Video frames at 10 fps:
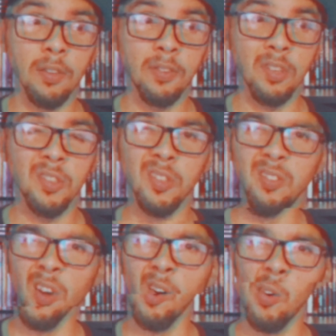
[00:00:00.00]
it on such a
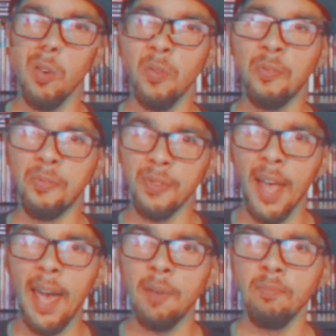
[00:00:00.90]
dull,
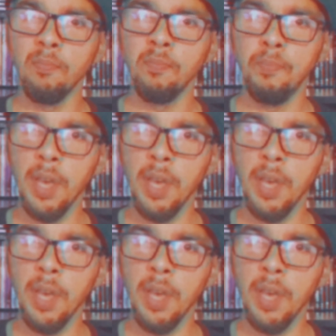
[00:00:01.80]
flat